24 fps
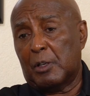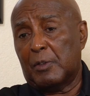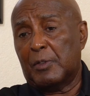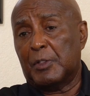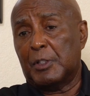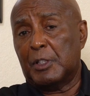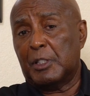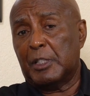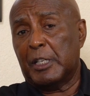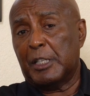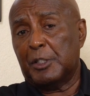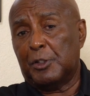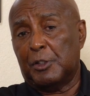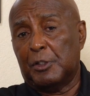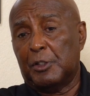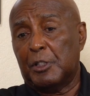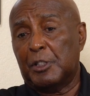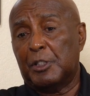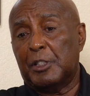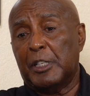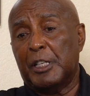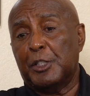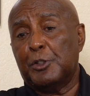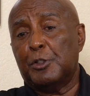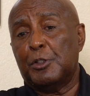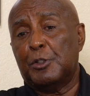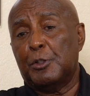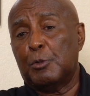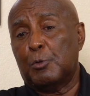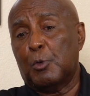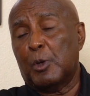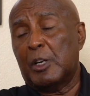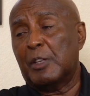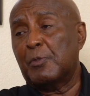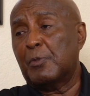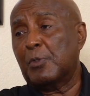of the sessions
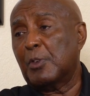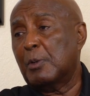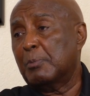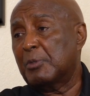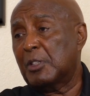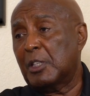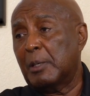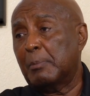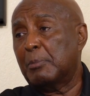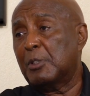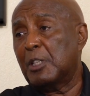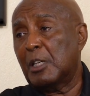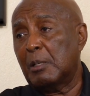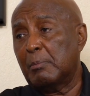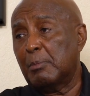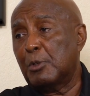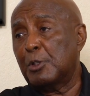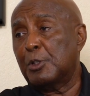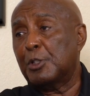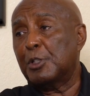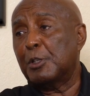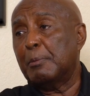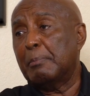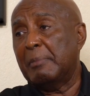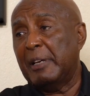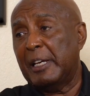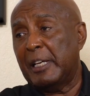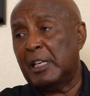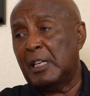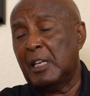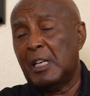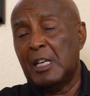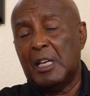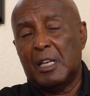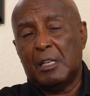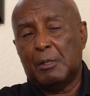run from September to May,
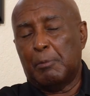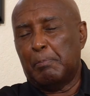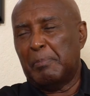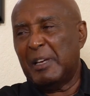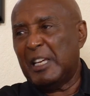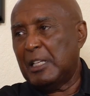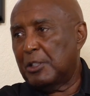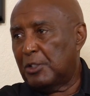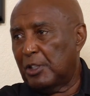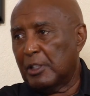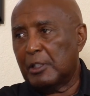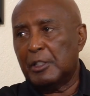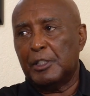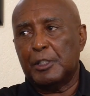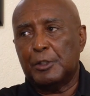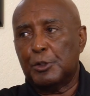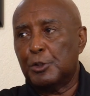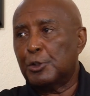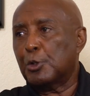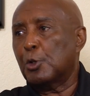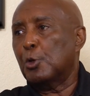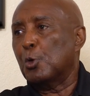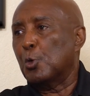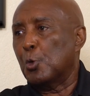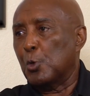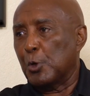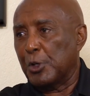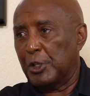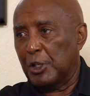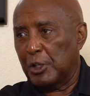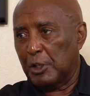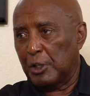basically the school year.